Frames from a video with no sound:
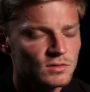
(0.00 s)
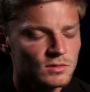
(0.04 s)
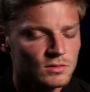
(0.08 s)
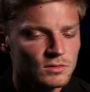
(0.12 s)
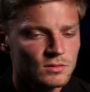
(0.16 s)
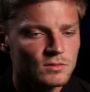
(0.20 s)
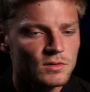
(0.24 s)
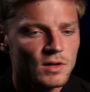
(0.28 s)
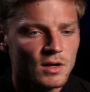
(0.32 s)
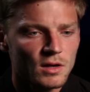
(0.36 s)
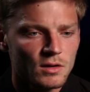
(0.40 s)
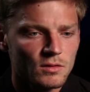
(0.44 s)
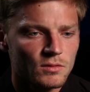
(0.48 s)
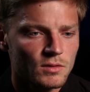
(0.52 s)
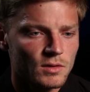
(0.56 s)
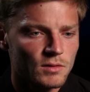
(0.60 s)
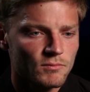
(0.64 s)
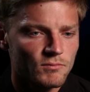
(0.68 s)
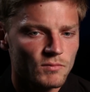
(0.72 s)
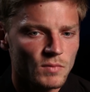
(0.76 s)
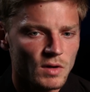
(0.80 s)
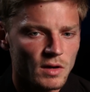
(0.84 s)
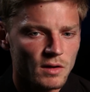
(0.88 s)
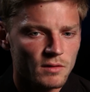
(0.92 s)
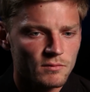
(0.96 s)
So now
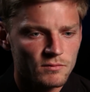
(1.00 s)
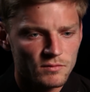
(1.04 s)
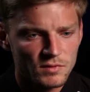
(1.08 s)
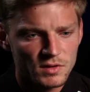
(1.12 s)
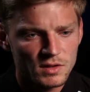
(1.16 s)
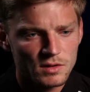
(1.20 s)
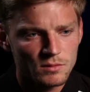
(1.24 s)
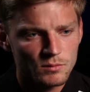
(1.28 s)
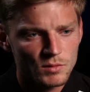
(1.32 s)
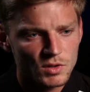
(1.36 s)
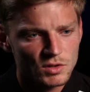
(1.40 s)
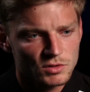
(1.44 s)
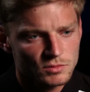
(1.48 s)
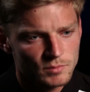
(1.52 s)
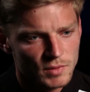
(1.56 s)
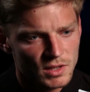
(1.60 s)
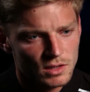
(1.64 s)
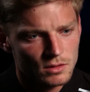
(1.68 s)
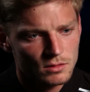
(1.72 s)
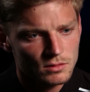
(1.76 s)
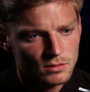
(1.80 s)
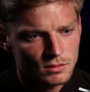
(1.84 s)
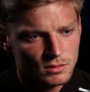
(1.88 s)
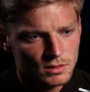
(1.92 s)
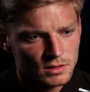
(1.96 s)
I'm feeling much
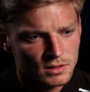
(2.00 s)
better,